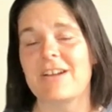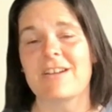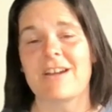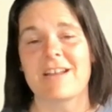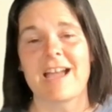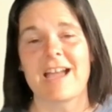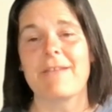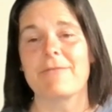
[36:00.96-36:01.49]
I
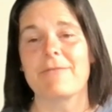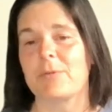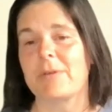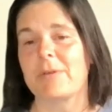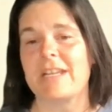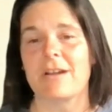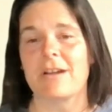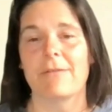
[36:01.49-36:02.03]
have 20
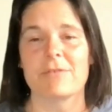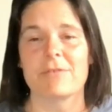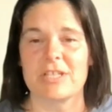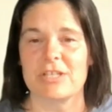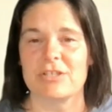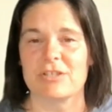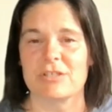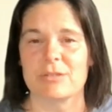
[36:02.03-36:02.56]

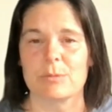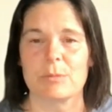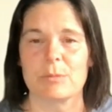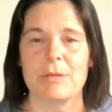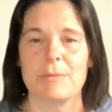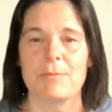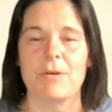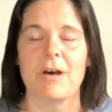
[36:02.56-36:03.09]
conversations with
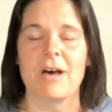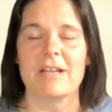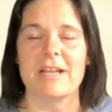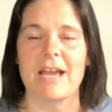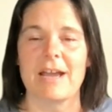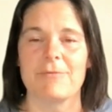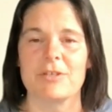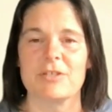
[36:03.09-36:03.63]
people on
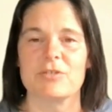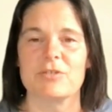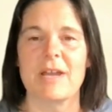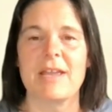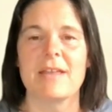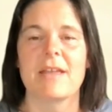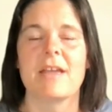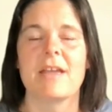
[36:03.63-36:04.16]
average,
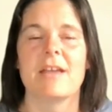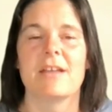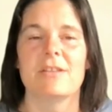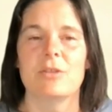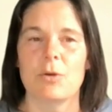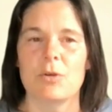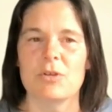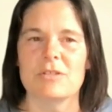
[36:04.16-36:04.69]
right?
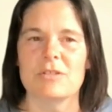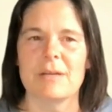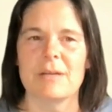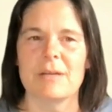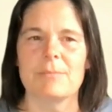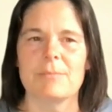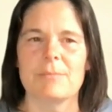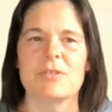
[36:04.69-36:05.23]
Know your
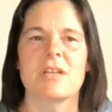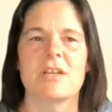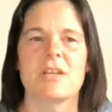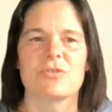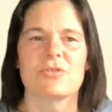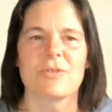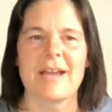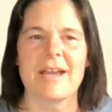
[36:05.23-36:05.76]
numbers,
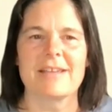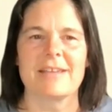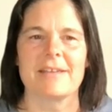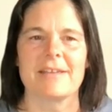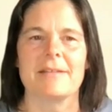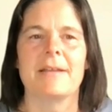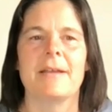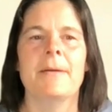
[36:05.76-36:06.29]
track it.
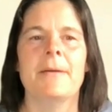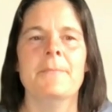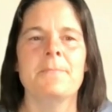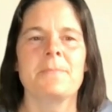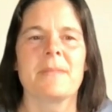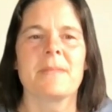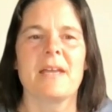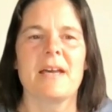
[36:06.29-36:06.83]

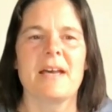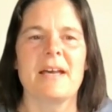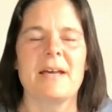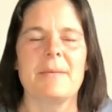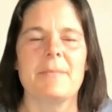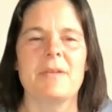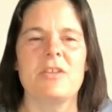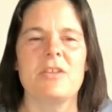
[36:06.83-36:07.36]

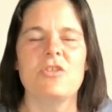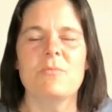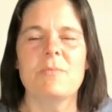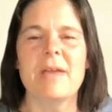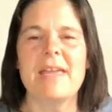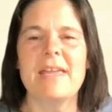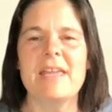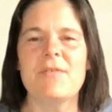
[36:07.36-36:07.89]
You
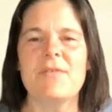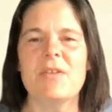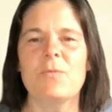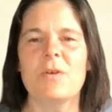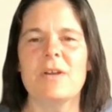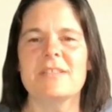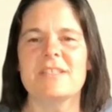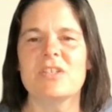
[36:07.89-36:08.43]
may even
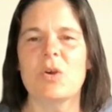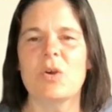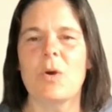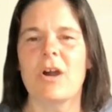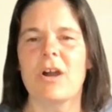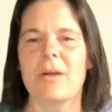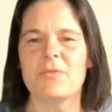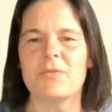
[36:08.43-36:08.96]
want to go
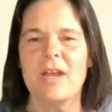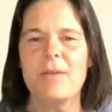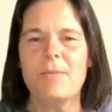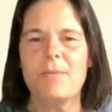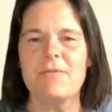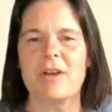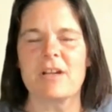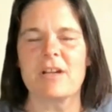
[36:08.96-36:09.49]
armed, right? We've
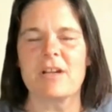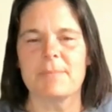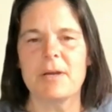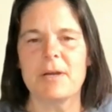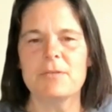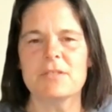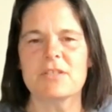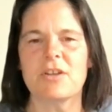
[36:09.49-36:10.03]
got our
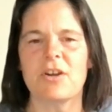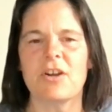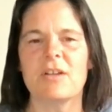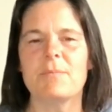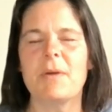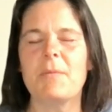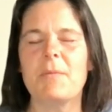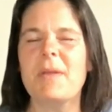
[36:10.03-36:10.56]
postcard,
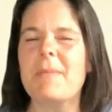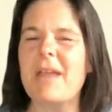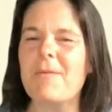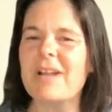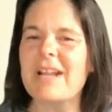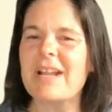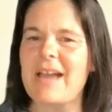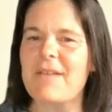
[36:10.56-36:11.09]
but we may want
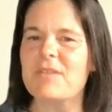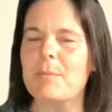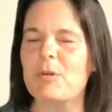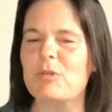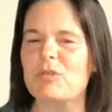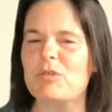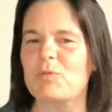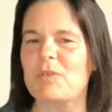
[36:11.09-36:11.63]
to have the
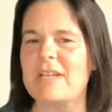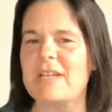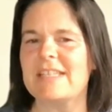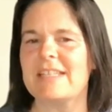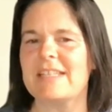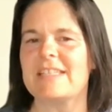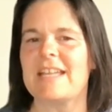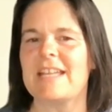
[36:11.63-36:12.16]
most
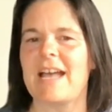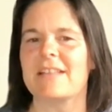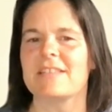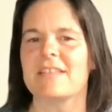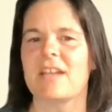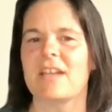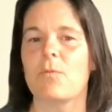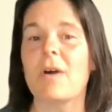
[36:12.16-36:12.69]
recent stats,
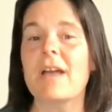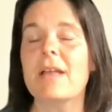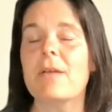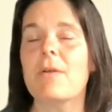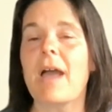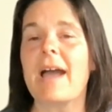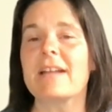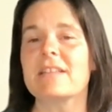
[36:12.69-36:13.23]
like what
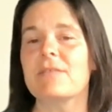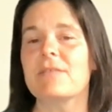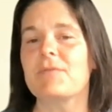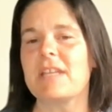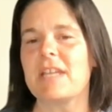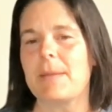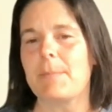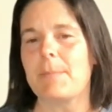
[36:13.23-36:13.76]
actively
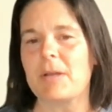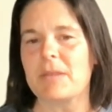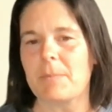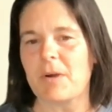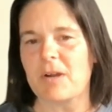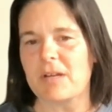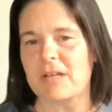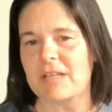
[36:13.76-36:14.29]
came on the
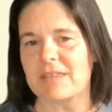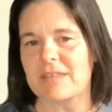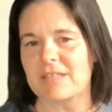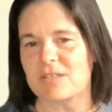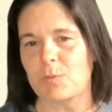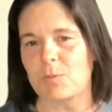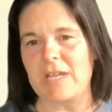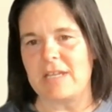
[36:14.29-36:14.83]
market this
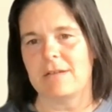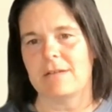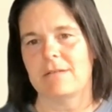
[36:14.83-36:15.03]
week,